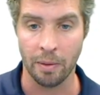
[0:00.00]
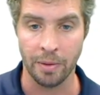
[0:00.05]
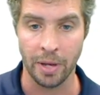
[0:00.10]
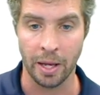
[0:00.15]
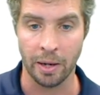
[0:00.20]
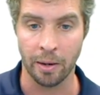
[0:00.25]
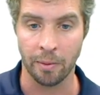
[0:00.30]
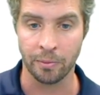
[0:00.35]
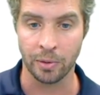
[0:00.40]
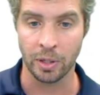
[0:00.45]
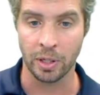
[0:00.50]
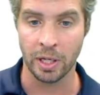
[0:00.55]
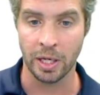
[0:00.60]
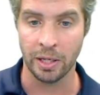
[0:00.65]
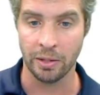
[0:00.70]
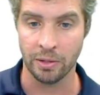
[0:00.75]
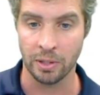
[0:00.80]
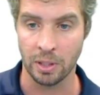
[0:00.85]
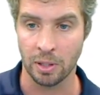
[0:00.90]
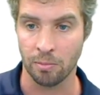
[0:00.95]
And I'm going to
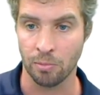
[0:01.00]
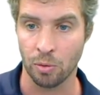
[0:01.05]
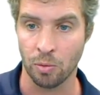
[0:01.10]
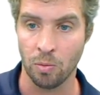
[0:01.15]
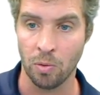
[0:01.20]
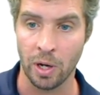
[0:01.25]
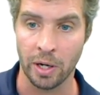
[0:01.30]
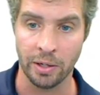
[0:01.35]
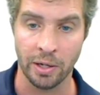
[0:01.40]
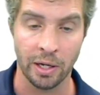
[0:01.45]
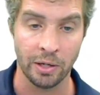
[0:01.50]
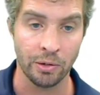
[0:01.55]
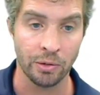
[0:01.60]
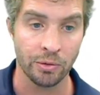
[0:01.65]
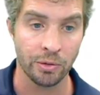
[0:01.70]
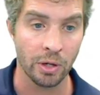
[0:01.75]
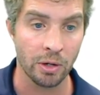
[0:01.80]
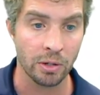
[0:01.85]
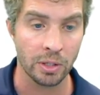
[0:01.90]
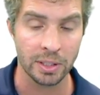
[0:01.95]
hit the number 1. Now you'll
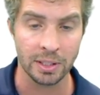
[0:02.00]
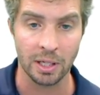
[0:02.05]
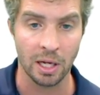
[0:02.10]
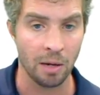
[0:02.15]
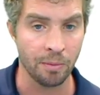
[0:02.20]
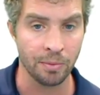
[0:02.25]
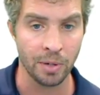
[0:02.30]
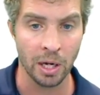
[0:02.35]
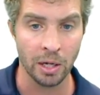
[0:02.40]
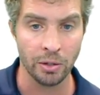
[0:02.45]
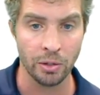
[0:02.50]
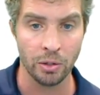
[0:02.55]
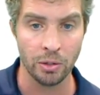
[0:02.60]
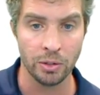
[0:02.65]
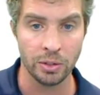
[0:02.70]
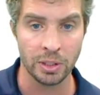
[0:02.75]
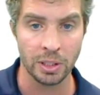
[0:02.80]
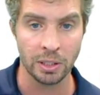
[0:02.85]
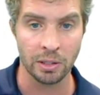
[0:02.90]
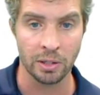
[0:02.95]
notice I'm not
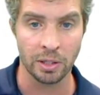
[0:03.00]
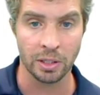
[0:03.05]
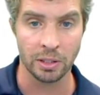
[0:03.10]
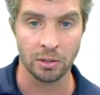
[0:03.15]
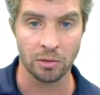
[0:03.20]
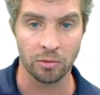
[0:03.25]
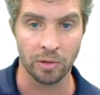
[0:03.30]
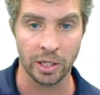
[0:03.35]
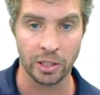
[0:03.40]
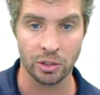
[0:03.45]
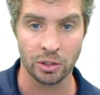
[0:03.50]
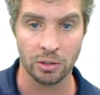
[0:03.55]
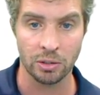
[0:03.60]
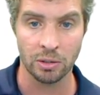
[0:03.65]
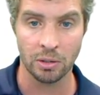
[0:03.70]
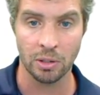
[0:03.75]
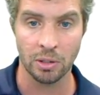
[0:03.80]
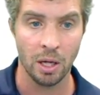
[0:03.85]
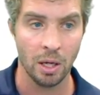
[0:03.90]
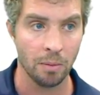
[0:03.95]
using the
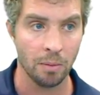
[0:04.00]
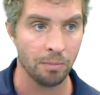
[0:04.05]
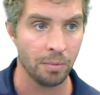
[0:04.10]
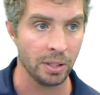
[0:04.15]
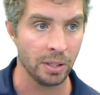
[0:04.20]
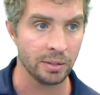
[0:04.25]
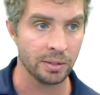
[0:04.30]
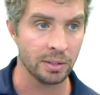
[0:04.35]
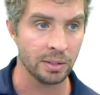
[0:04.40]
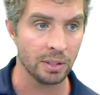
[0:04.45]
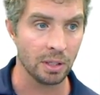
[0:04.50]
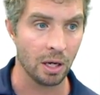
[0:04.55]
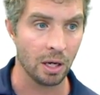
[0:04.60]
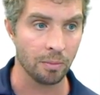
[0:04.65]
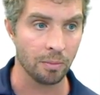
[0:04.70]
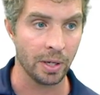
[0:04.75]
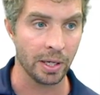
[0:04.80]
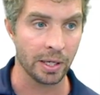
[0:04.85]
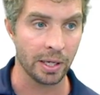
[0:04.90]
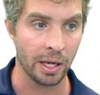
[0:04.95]
direction buttons on
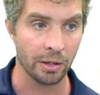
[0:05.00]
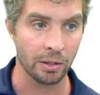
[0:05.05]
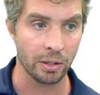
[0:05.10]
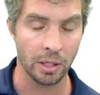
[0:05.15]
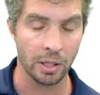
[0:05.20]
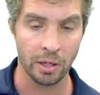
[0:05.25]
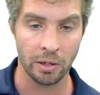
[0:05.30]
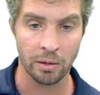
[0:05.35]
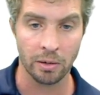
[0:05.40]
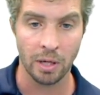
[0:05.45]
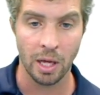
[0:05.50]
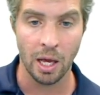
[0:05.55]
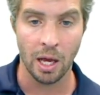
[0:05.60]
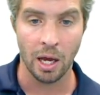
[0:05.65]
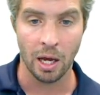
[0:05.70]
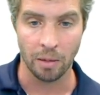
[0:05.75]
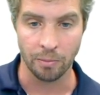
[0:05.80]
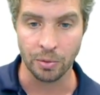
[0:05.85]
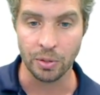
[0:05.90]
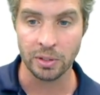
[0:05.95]
my calculator.
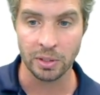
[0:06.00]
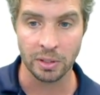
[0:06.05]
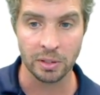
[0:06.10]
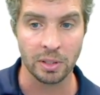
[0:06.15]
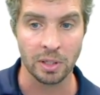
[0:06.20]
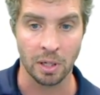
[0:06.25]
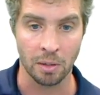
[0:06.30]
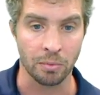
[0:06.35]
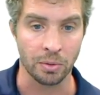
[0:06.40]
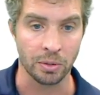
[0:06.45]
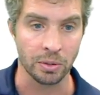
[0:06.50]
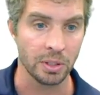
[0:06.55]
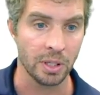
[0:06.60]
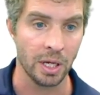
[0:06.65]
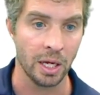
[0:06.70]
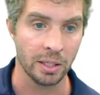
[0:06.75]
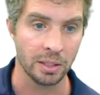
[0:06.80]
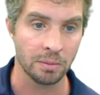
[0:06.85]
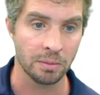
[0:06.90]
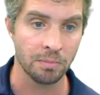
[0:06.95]
I'm using the numbers,
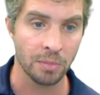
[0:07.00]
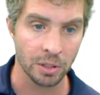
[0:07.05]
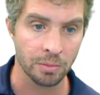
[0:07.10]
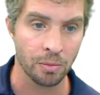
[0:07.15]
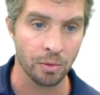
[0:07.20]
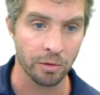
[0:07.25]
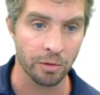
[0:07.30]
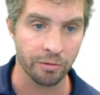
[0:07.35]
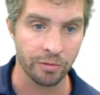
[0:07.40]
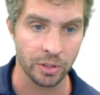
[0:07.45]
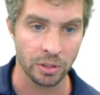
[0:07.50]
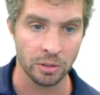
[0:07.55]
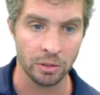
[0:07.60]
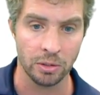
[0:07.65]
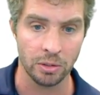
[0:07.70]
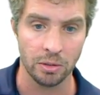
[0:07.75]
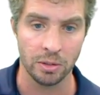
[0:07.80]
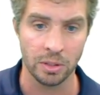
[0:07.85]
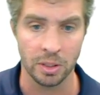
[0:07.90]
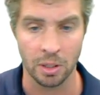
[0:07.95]
and it's much more efficient
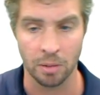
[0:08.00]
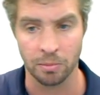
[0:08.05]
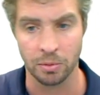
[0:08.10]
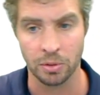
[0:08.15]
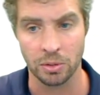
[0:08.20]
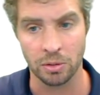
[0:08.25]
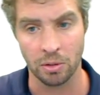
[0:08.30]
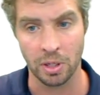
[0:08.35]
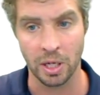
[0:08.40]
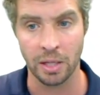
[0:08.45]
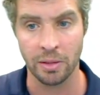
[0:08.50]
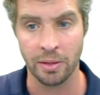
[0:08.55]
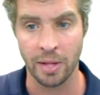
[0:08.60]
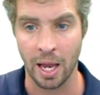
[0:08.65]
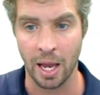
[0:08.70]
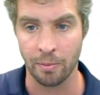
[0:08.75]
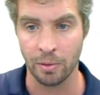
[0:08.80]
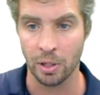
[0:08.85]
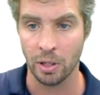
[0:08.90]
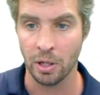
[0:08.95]
to use the numbers. So get in the
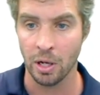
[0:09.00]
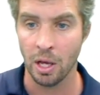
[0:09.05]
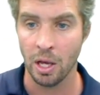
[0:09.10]
habit.